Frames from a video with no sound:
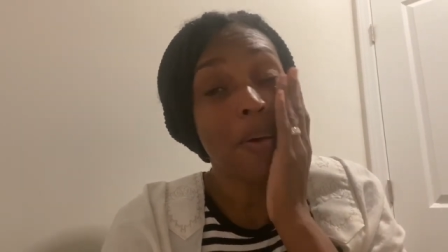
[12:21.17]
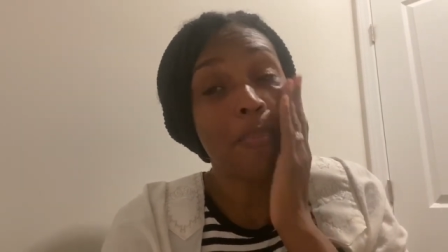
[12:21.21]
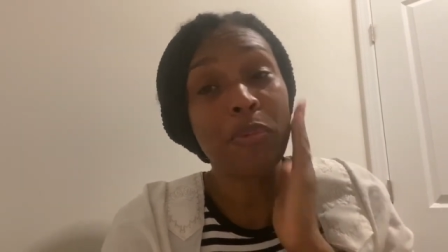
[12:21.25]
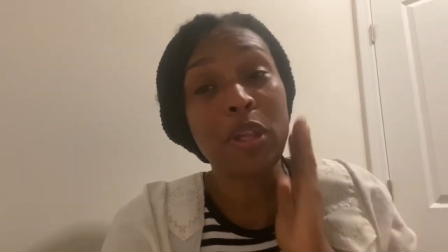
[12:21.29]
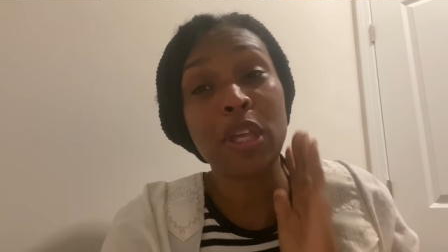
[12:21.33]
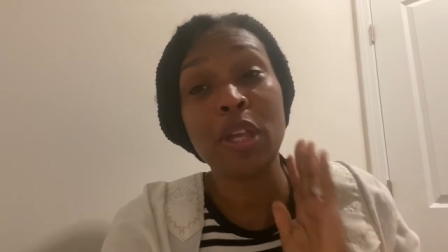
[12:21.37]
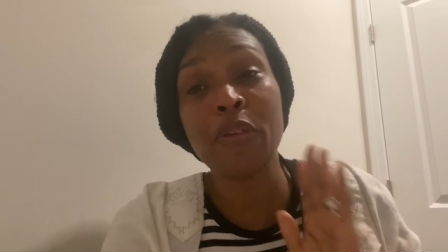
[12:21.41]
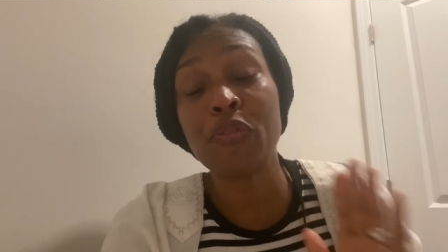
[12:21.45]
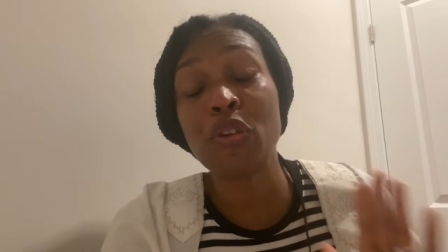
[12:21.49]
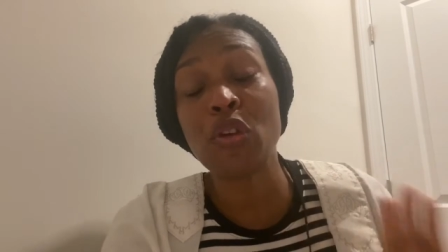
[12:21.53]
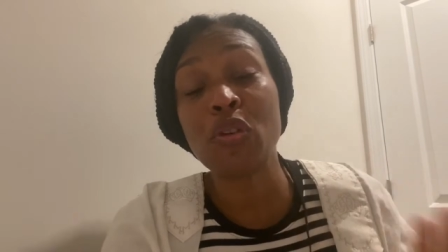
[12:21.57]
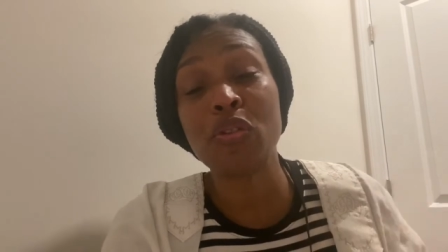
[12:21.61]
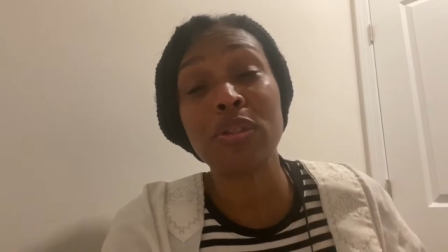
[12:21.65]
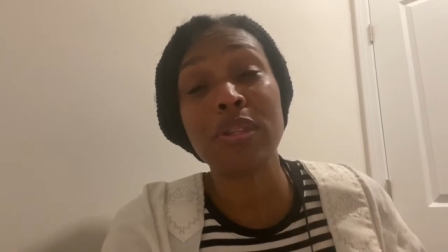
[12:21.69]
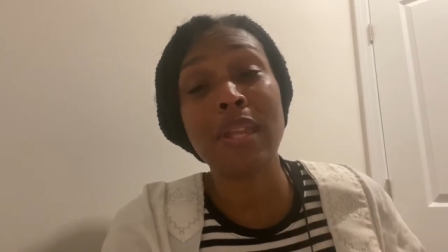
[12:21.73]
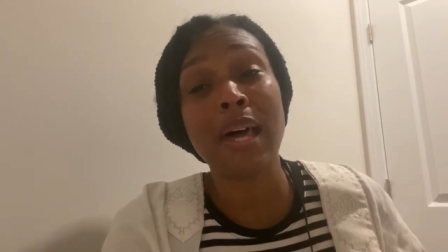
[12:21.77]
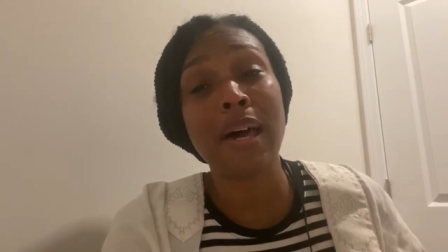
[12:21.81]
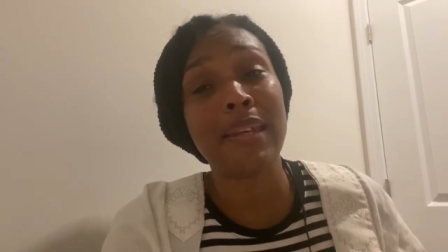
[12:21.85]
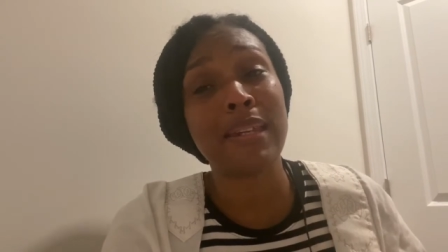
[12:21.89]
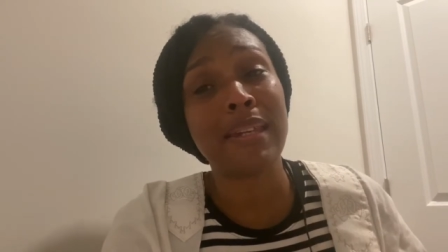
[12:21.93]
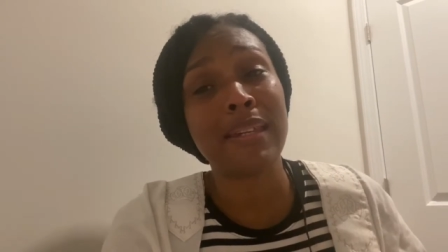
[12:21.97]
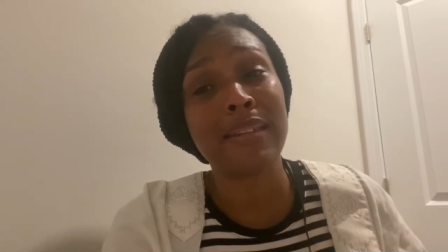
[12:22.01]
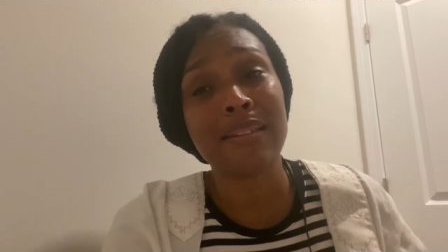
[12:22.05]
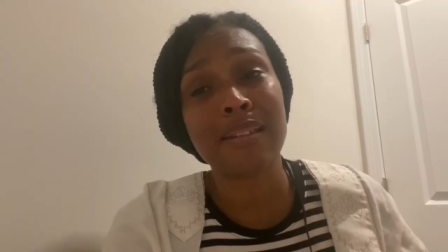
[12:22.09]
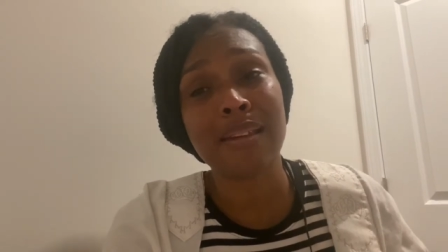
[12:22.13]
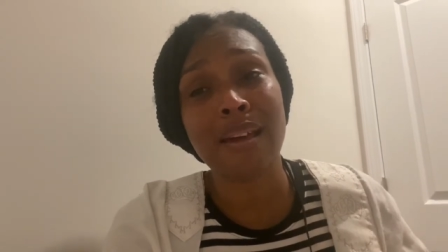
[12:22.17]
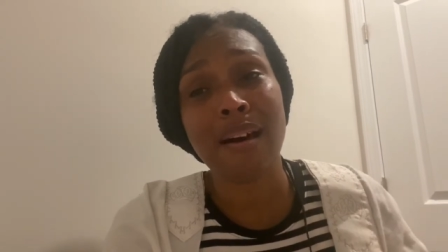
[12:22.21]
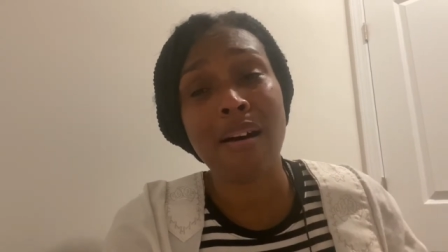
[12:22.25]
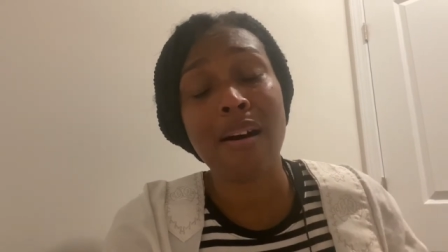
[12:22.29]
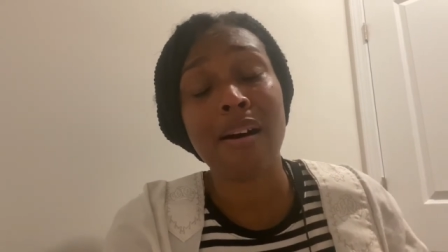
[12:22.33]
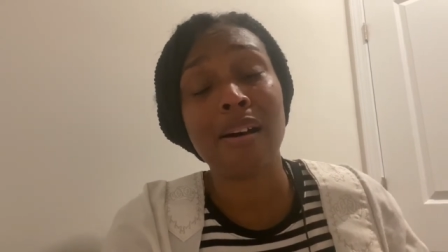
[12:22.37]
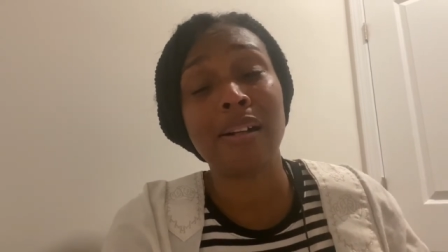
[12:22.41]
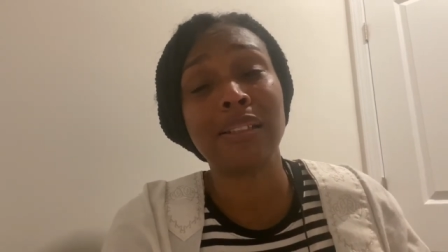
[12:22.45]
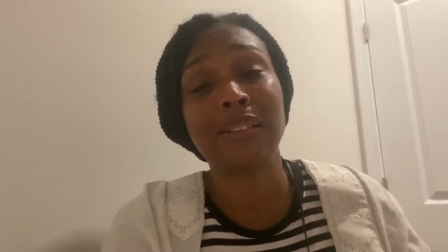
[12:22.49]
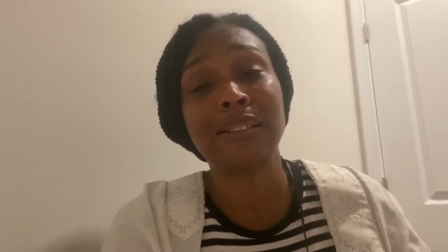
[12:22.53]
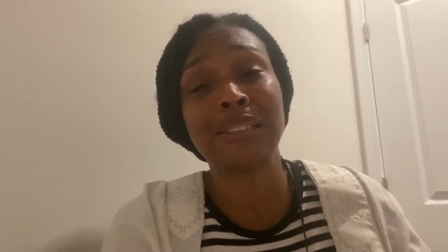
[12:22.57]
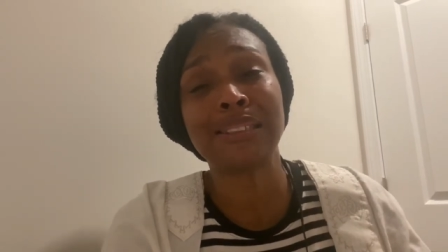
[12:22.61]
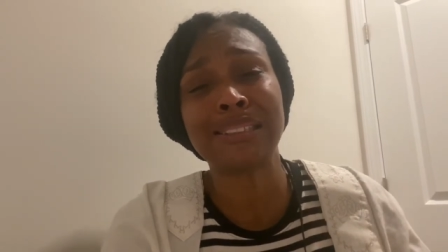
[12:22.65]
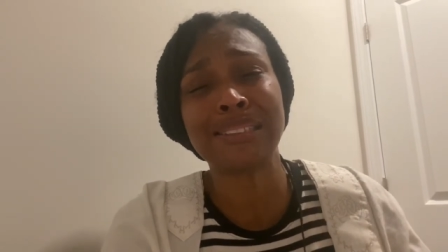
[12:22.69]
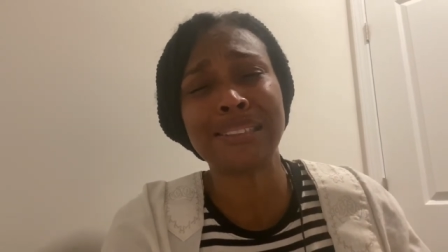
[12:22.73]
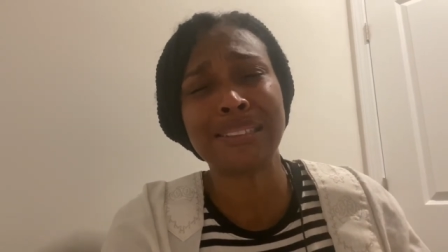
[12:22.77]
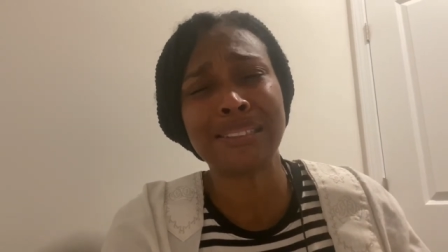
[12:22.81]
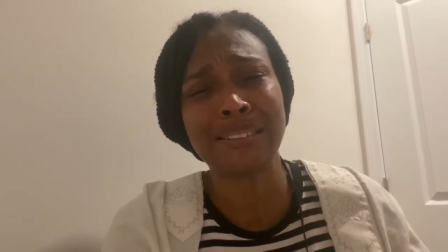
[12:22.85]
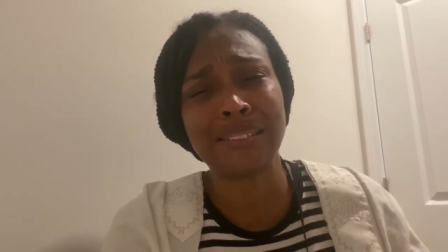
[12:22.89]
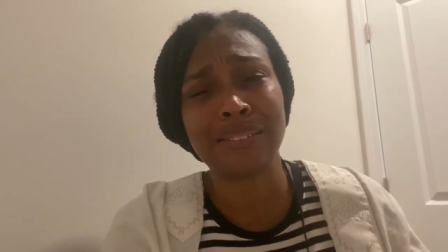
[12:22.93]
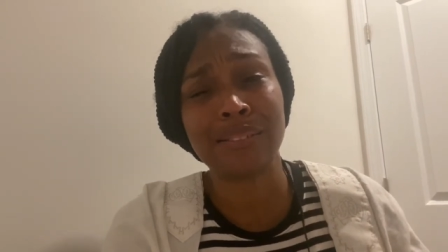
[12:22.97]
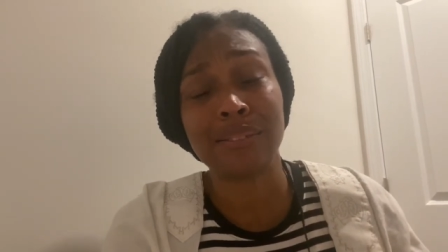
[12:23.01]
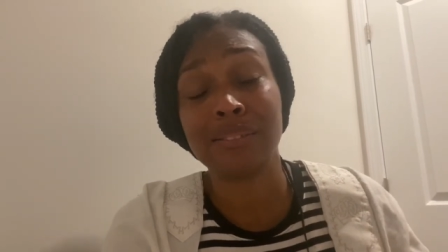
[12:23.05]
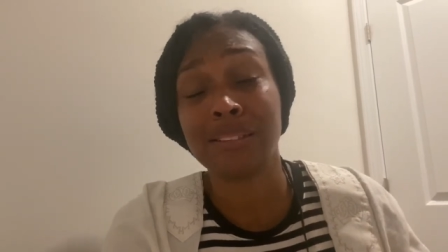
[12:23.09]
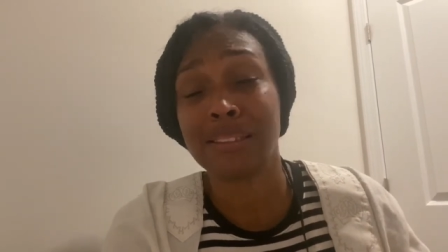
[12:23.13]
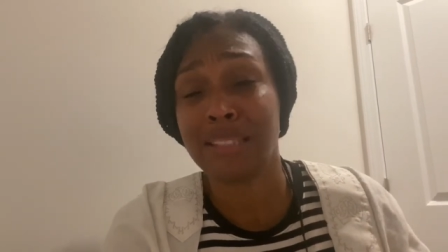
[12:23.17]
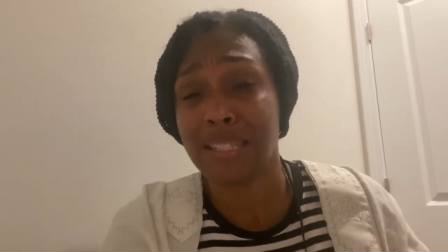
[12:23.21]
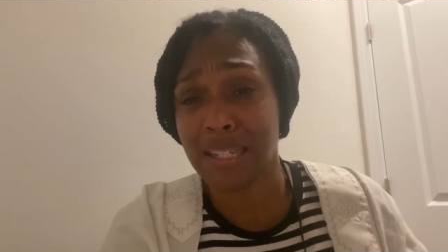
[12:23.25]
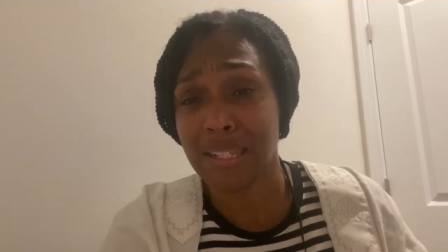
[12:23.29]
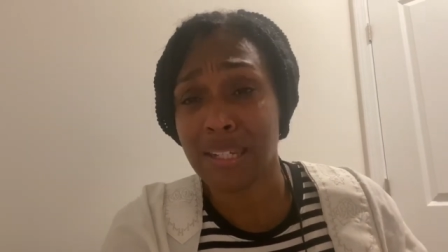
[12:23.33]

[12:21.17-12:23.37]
if you're not in God. Get